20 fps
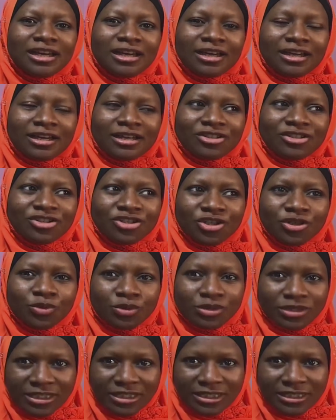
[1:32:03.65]
Shehu
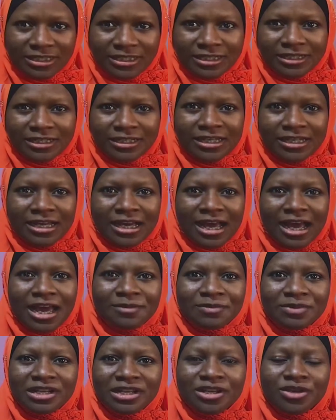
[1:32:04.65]
did, I
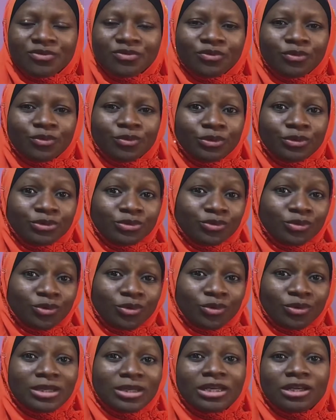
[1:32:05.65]
believe we would go
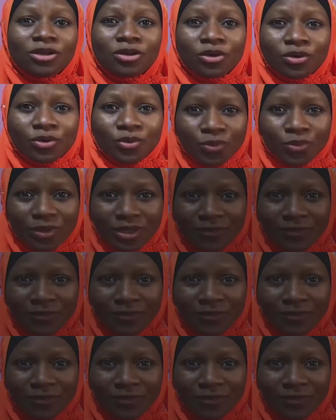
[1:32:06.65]
a long way.